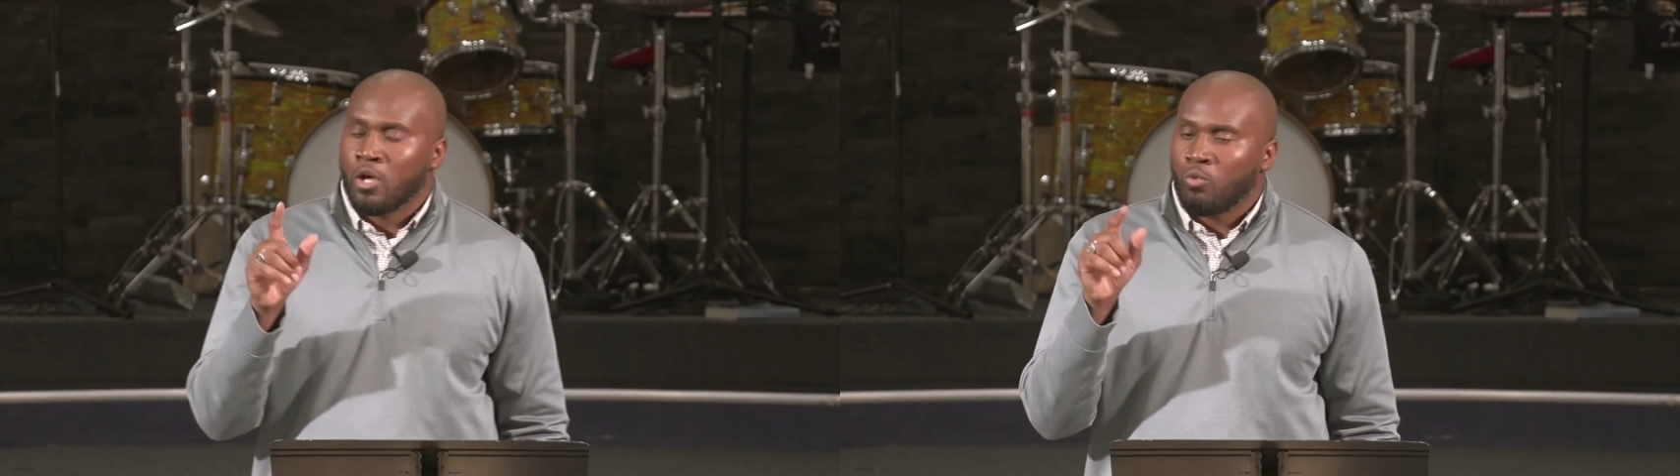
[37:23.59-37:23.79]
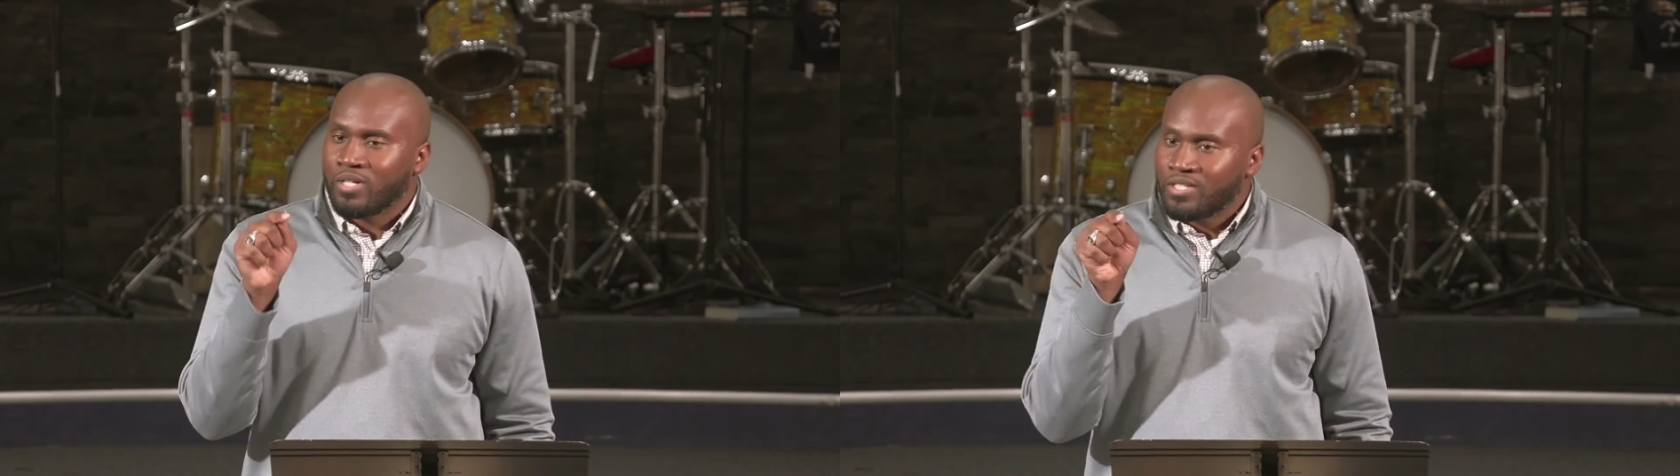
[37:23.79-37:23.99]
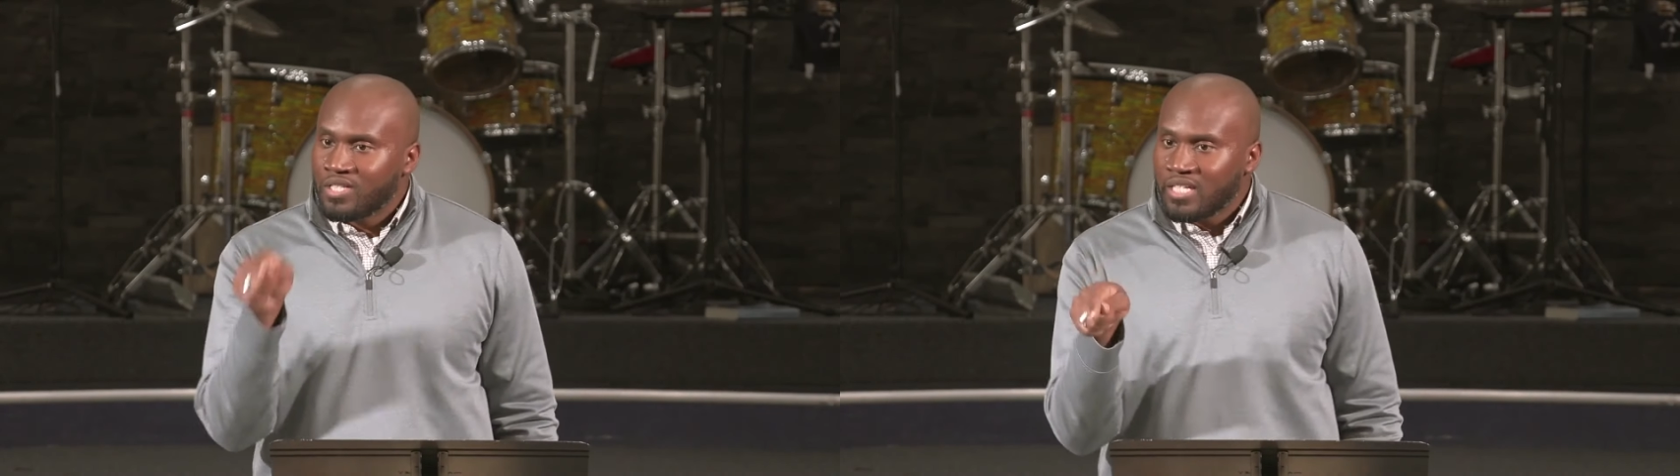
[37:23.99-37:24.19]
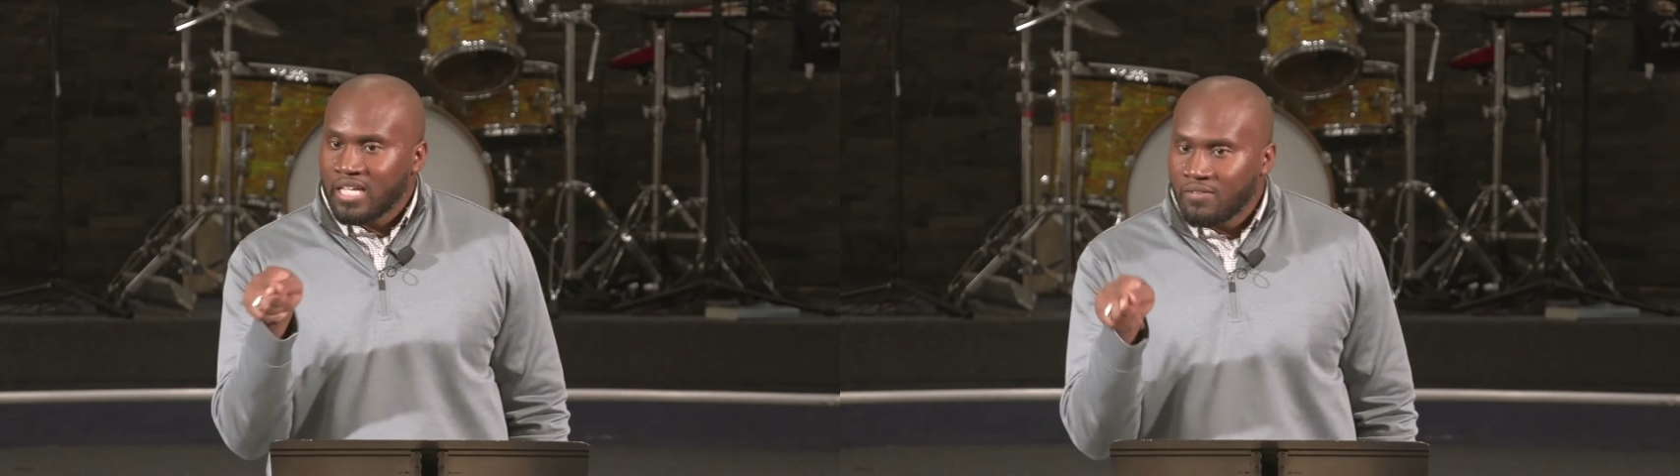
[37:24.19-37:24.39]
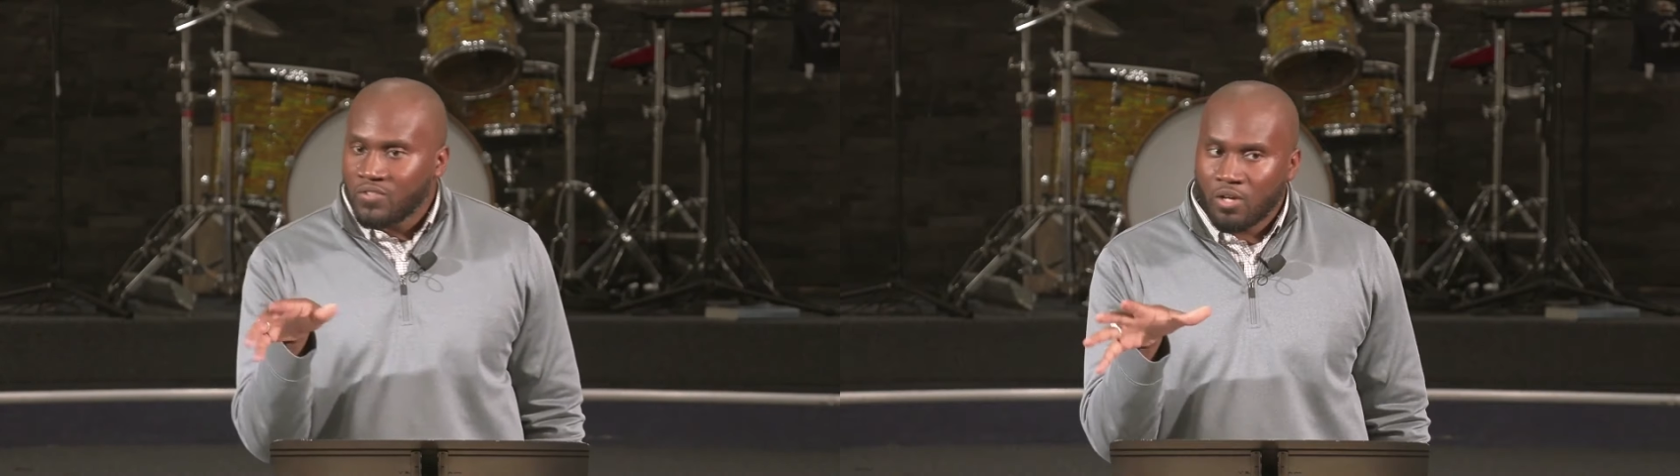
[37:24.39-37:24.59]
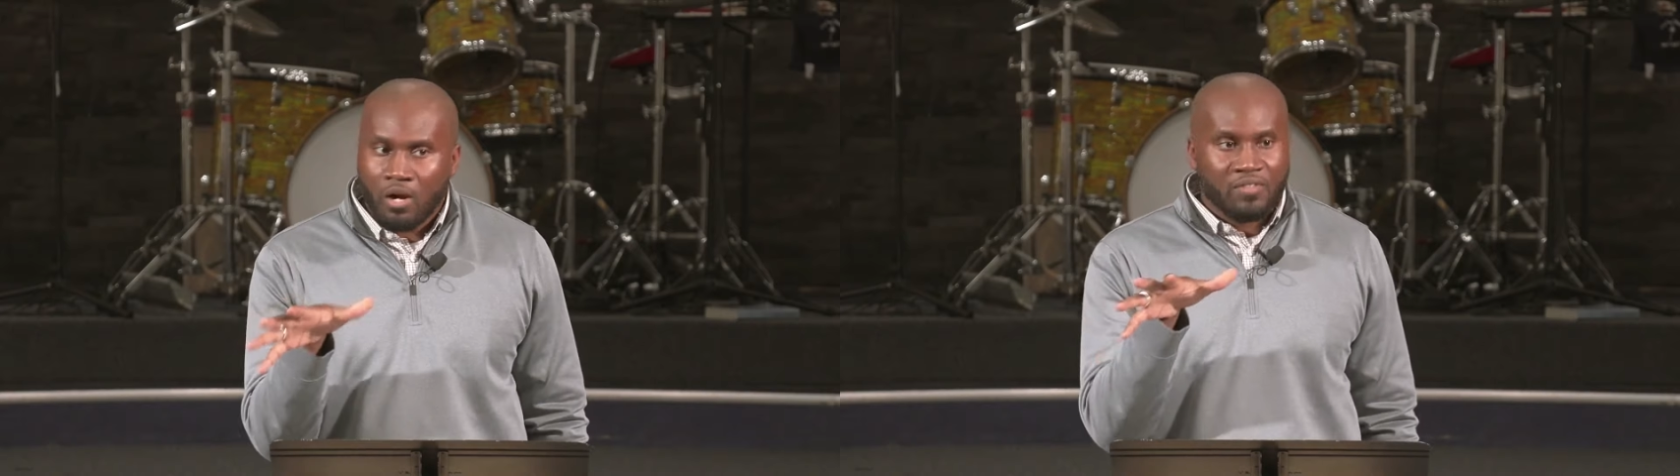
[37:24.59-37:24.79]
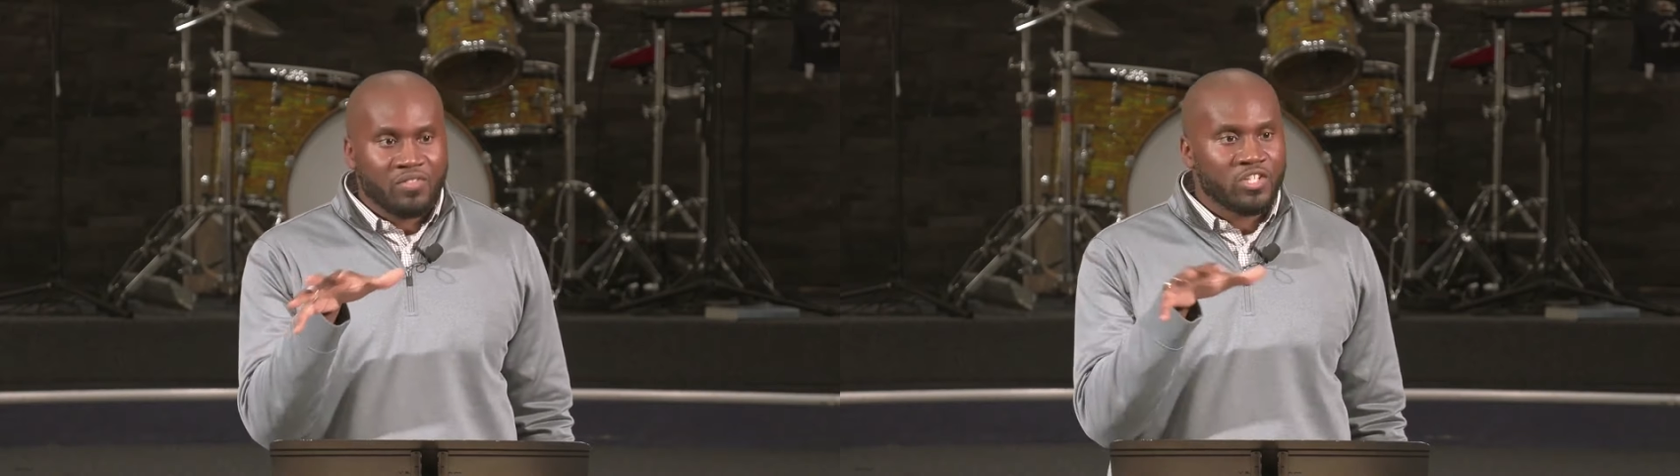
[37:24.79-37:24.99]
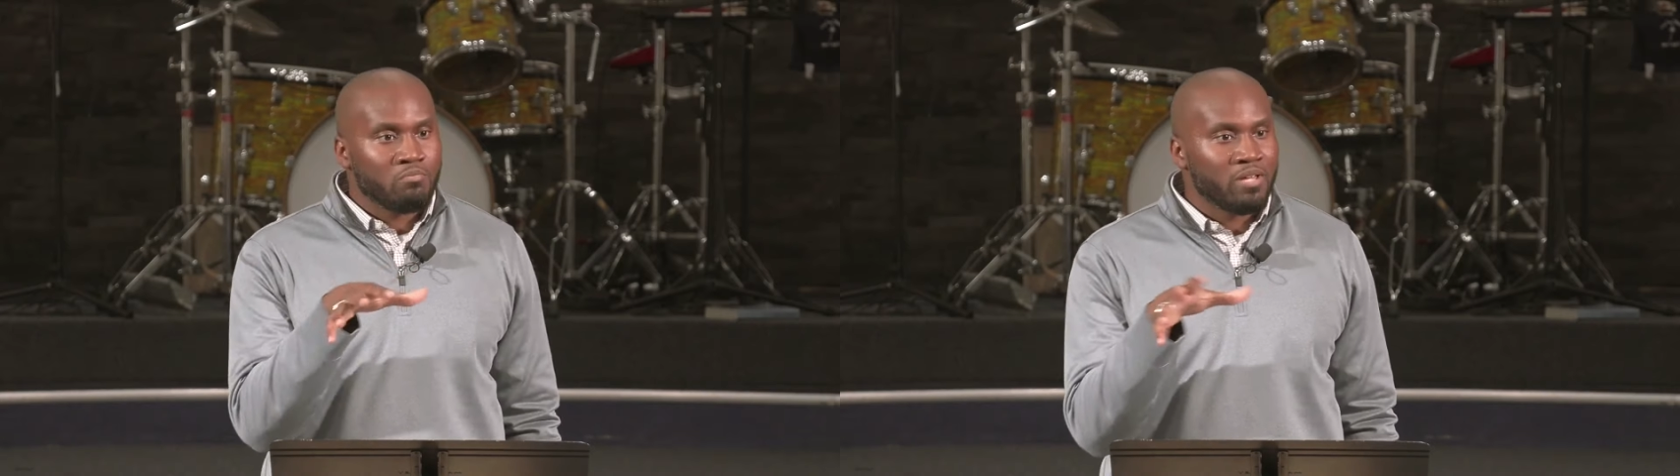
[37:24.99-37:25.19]
When Steve started
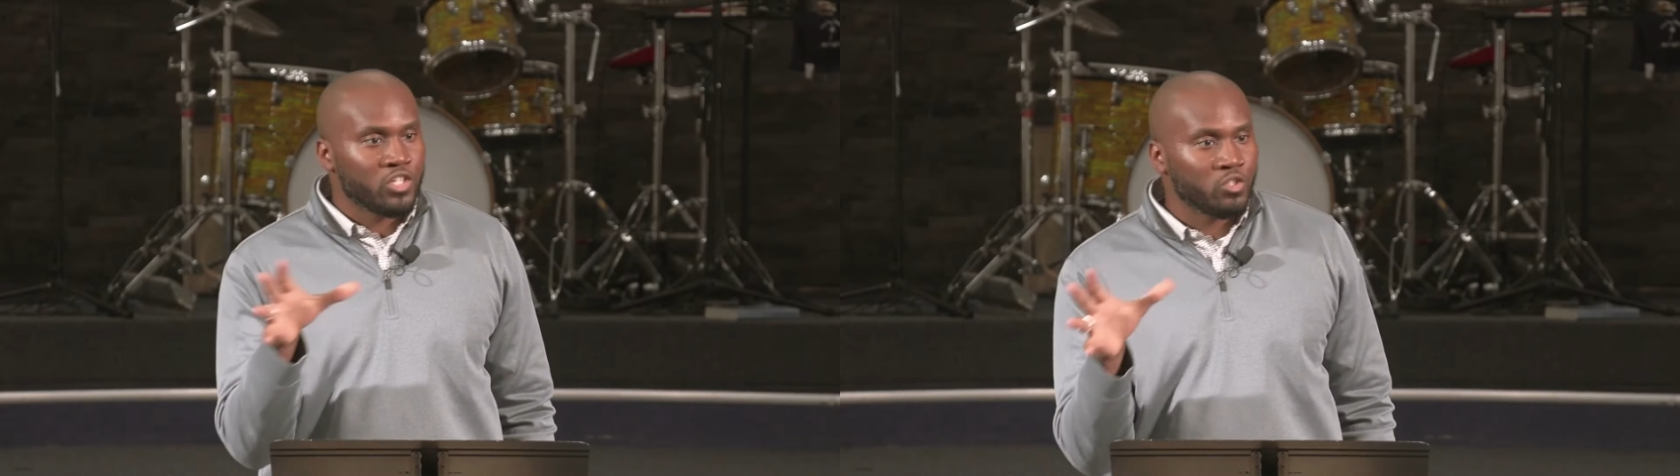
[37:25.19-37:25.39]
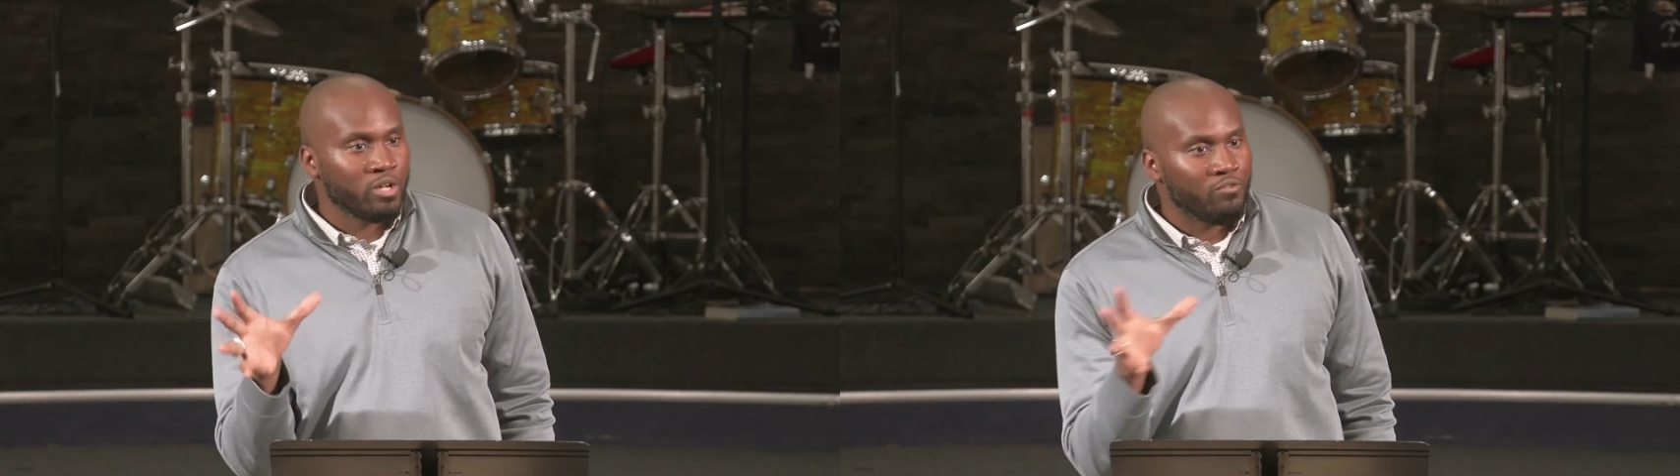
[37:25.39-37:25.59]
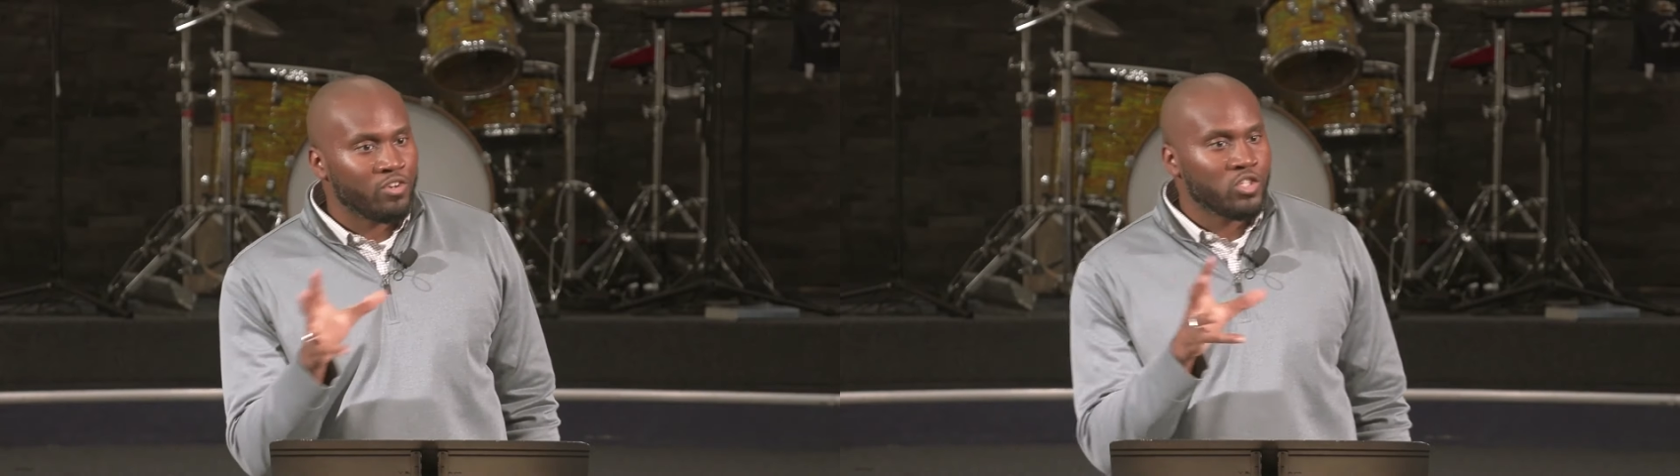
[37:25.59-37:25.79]
this ministry over